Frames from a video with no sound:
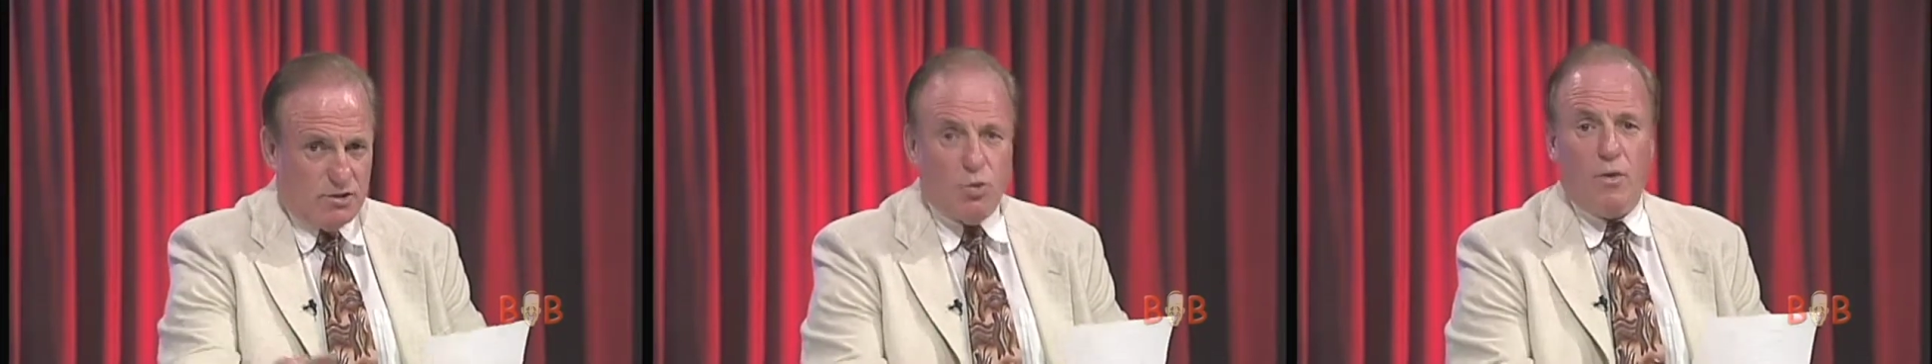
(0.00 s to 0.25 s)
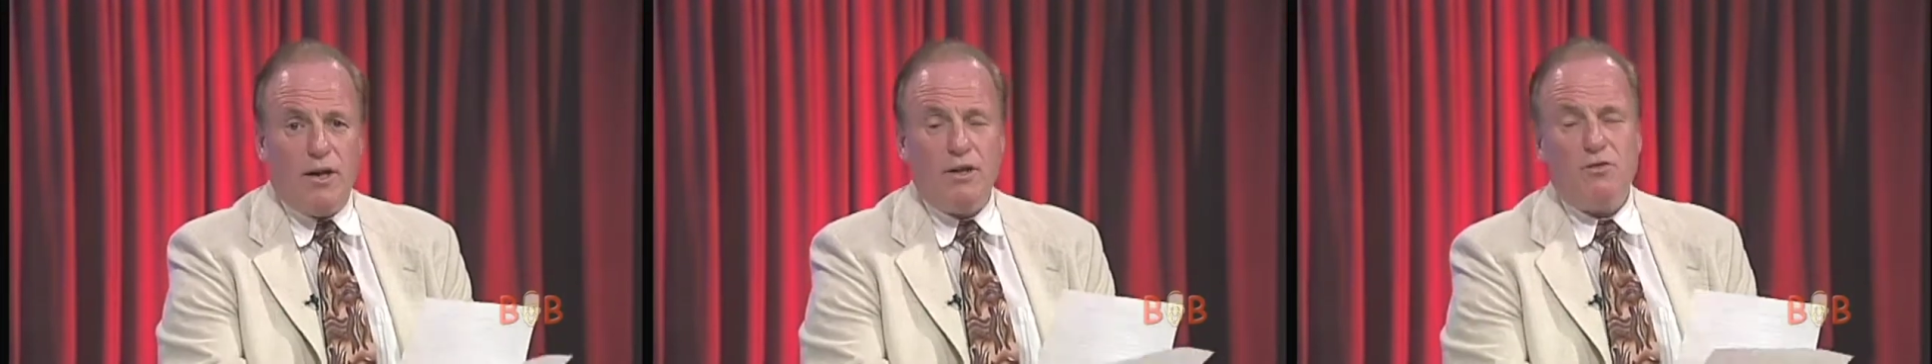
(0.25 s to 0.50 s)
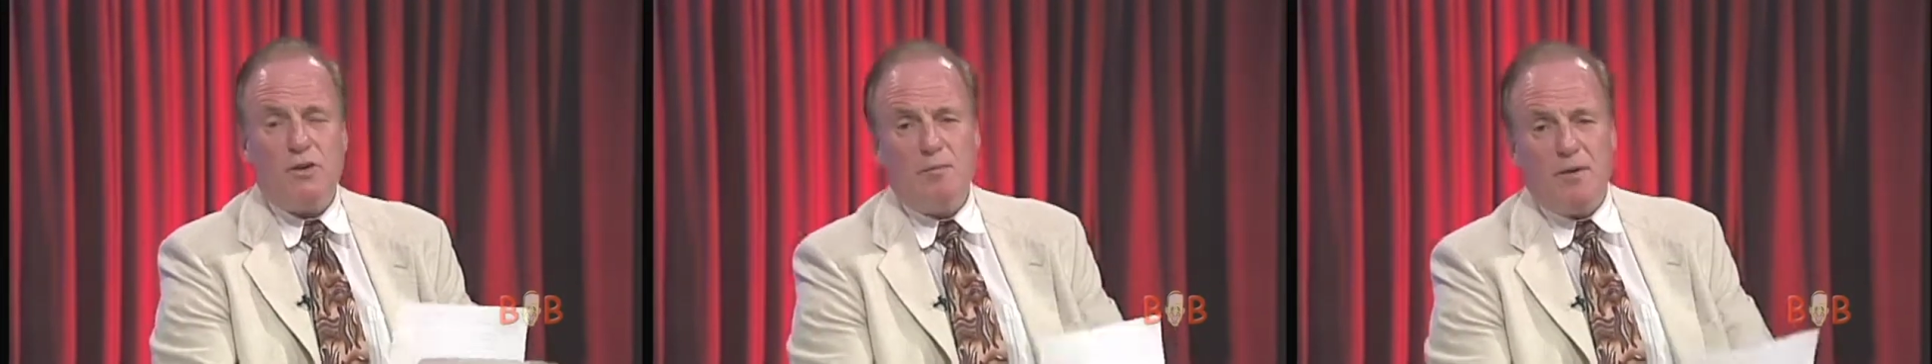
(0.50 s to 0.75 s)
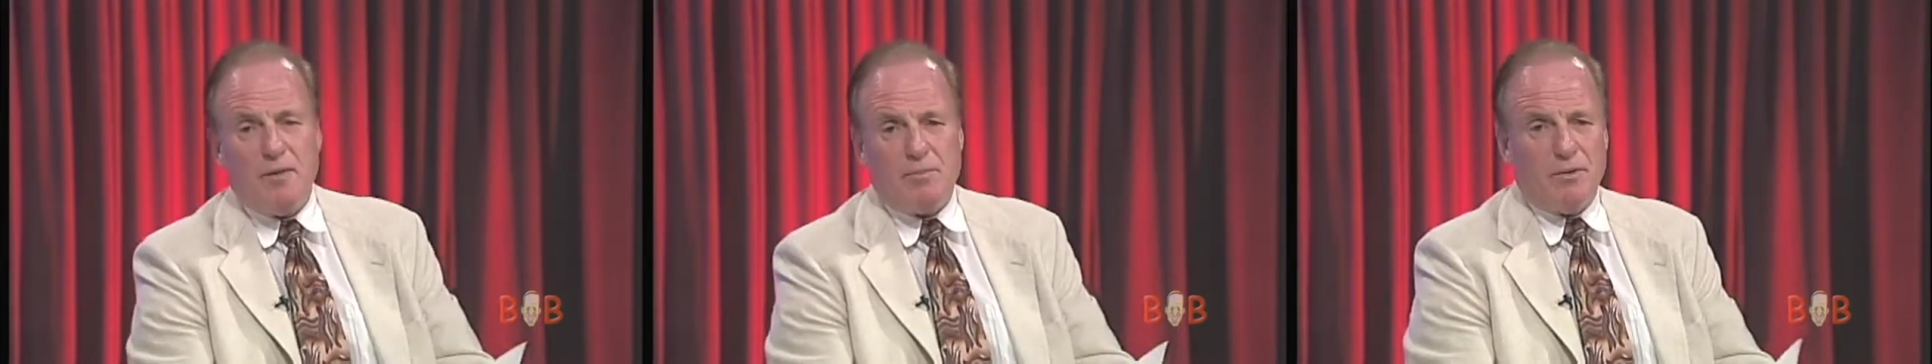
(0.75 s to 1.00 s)
23
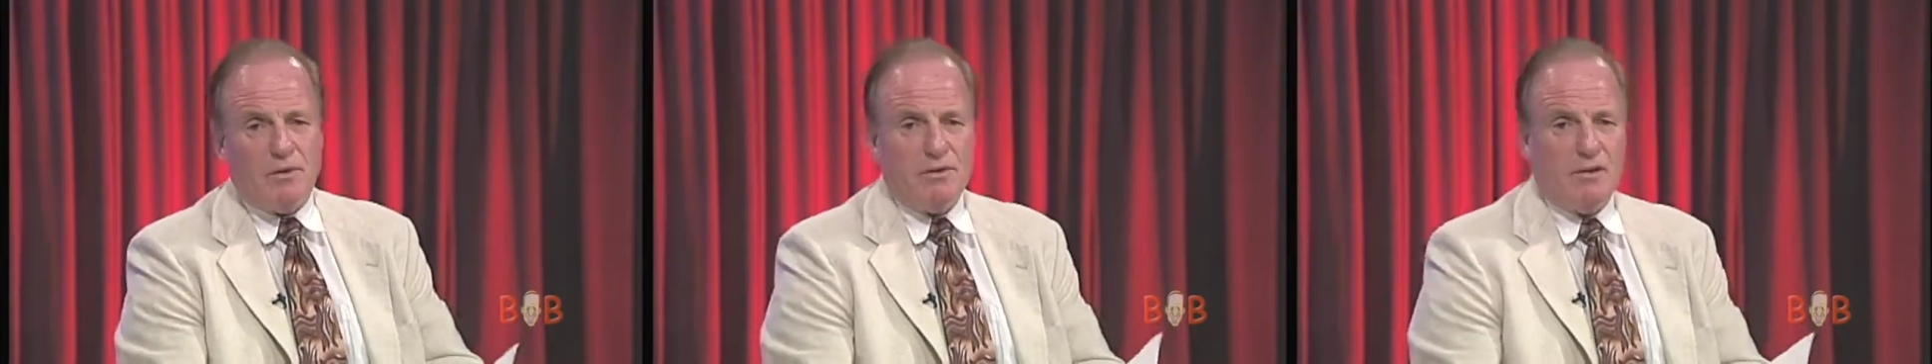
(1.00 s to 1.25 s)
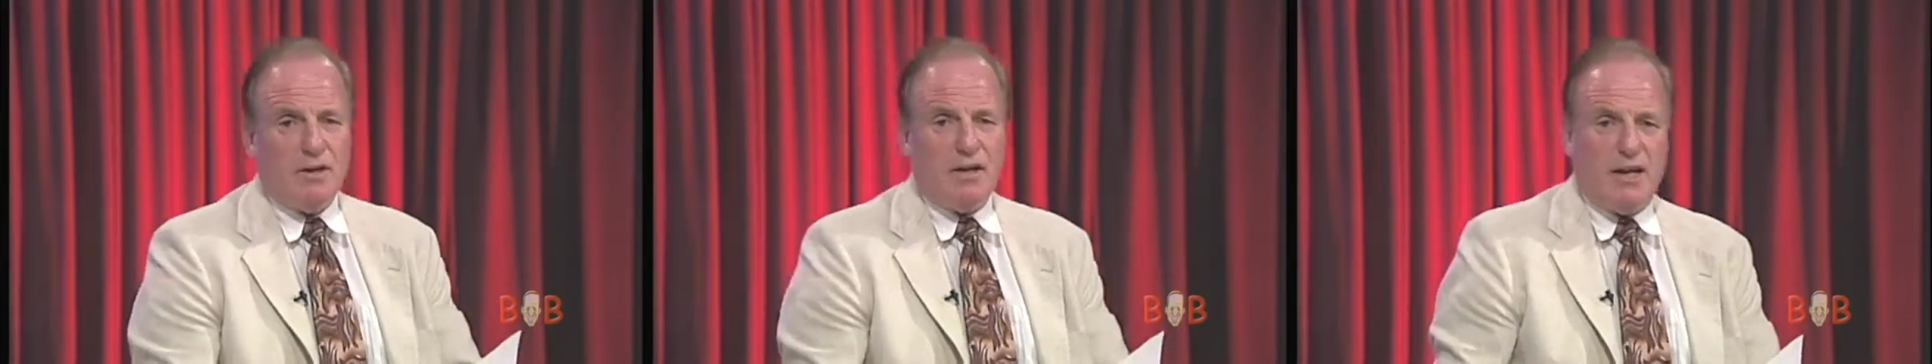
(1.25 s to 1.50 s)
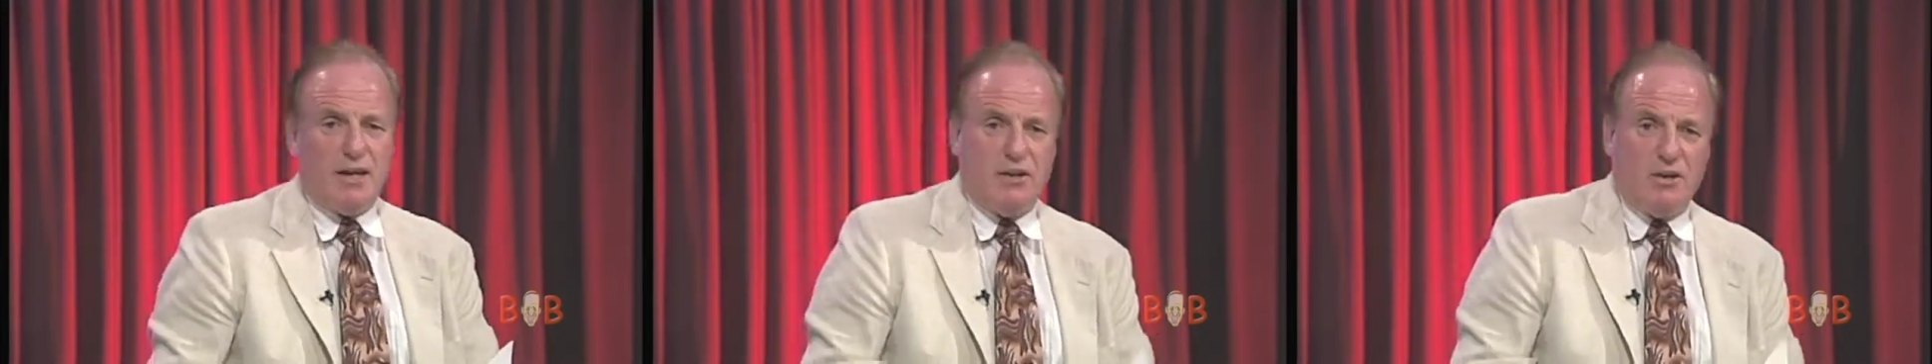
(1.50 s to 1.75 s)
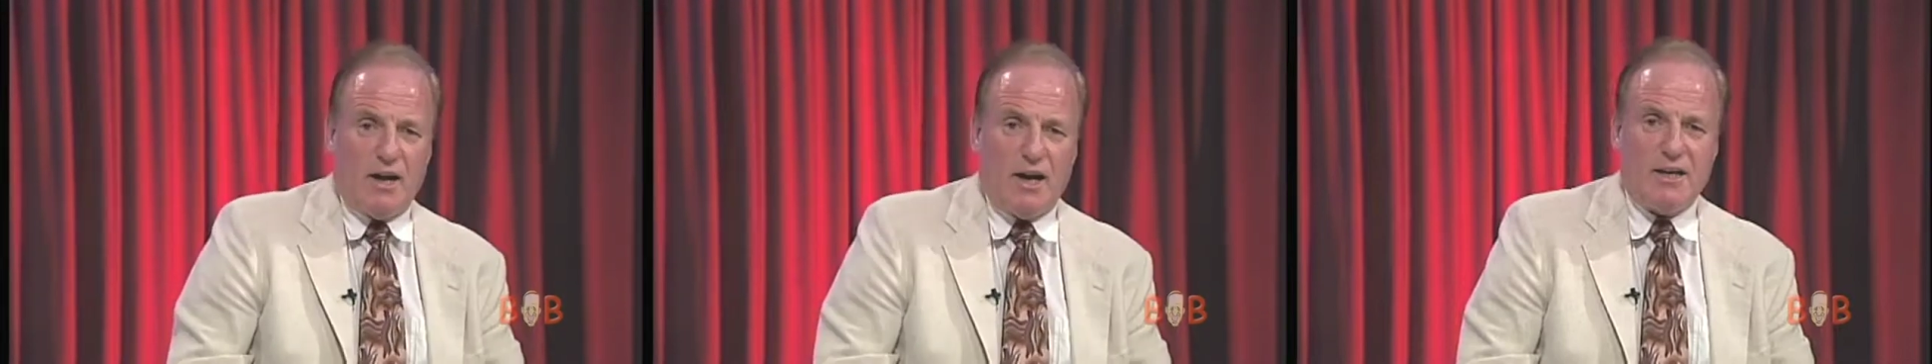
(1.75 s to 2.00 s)
people in the
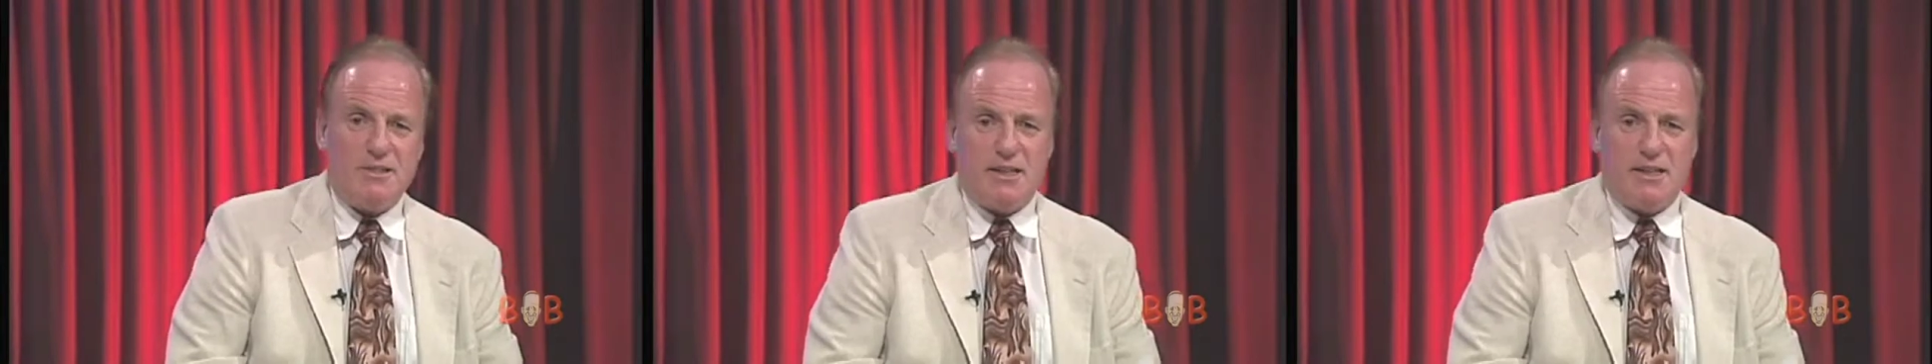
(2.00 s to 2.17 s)
United